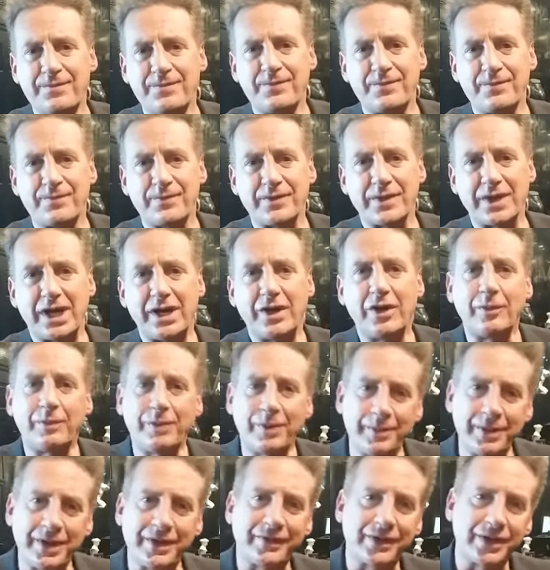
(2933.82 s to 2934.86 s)
I hope I'll be
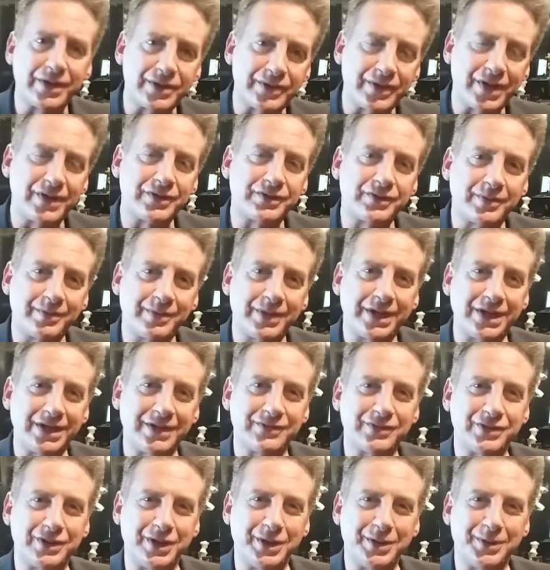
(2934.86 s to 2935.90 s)
able to transfer my gifts to
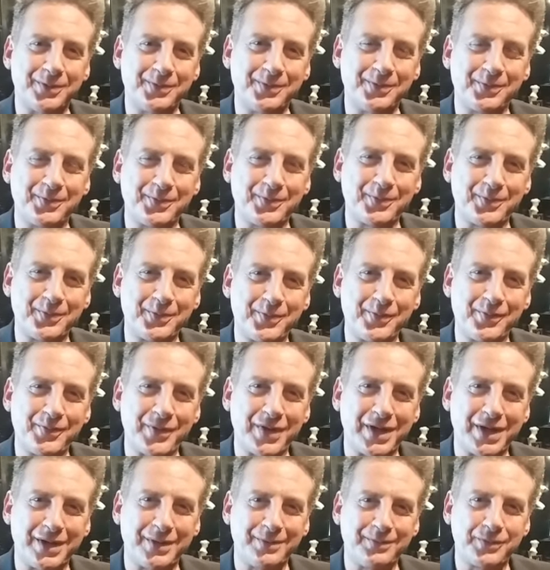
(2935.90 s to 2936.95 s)
you.
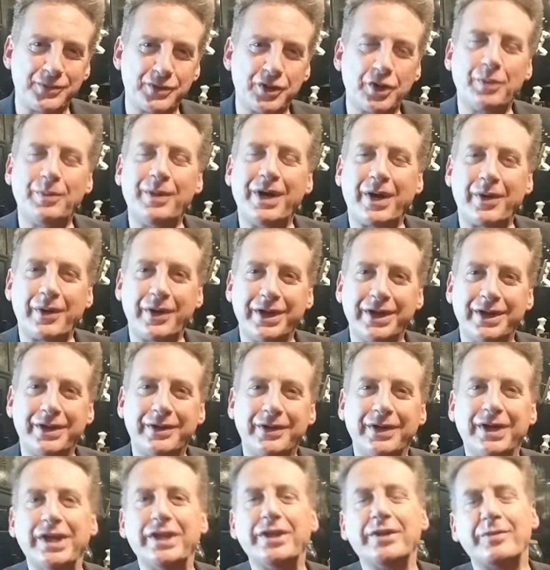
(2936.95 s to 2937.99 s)
Joel Bauer here in
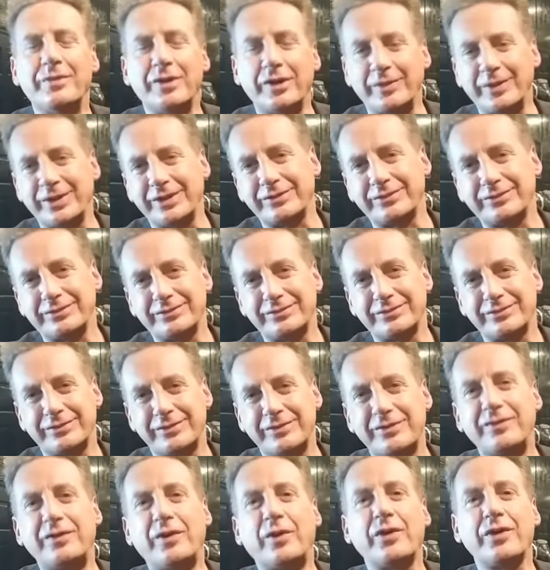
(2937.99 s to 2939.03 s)
the moment,
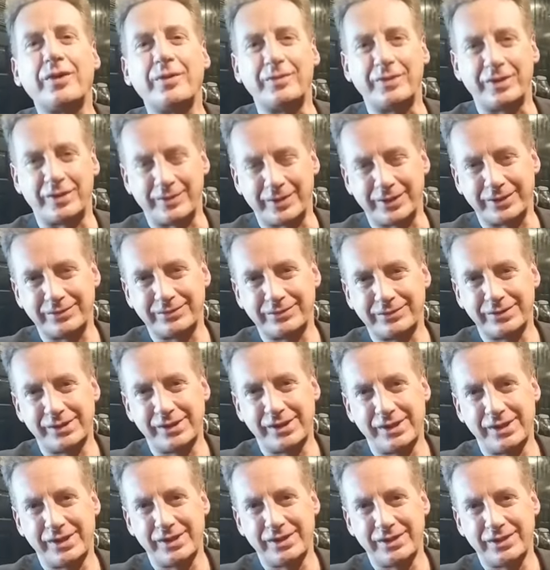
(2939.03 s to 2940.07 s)
for the moment
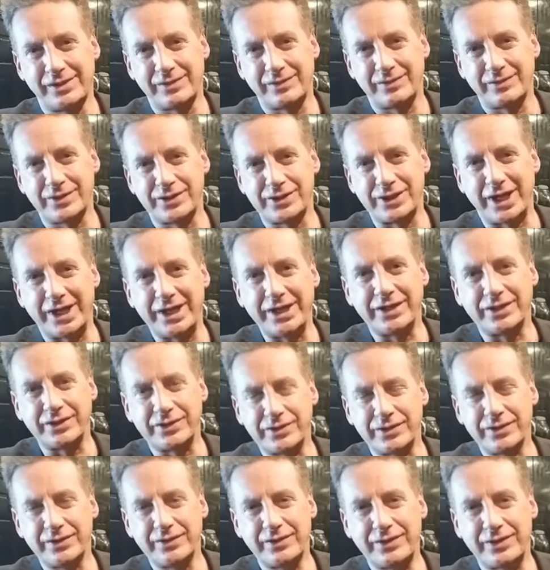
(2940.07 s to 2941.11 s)
residing in
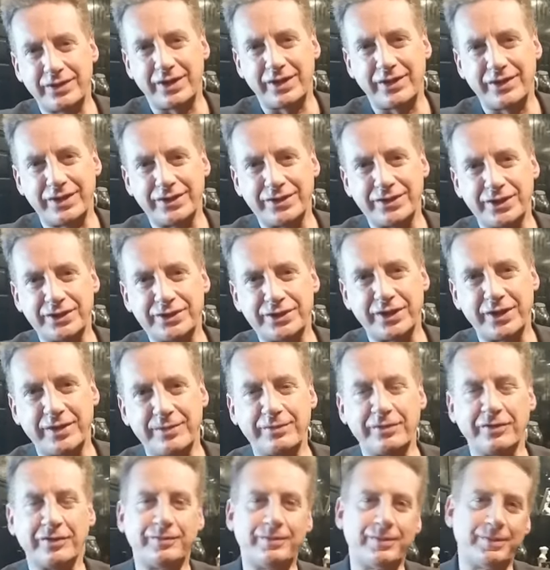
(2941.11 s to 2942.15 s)
truth, authenticity, and proof. But
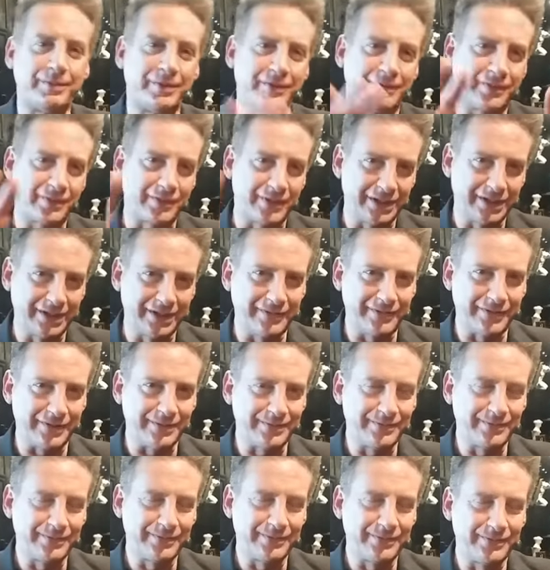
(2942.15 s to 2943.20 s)
before I leave you,
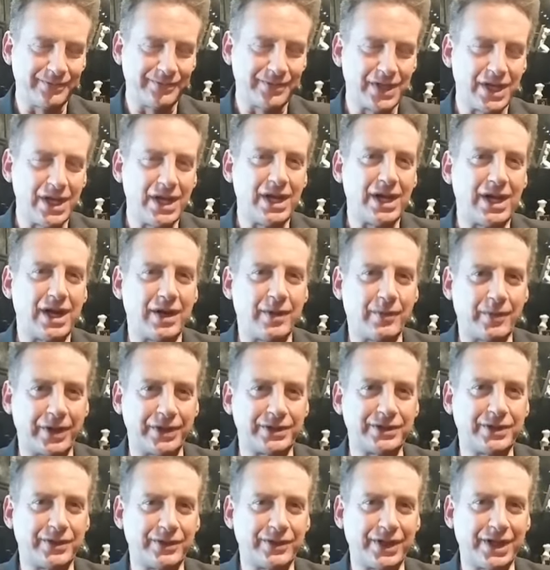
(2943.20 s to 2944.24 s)
I want to turn
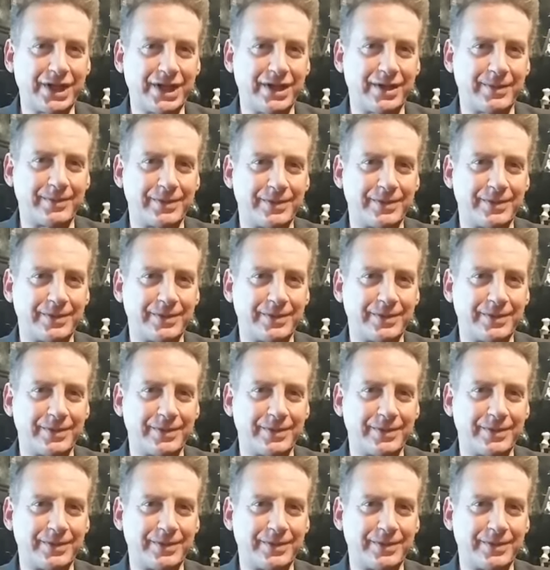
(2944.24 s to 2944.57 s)
the camera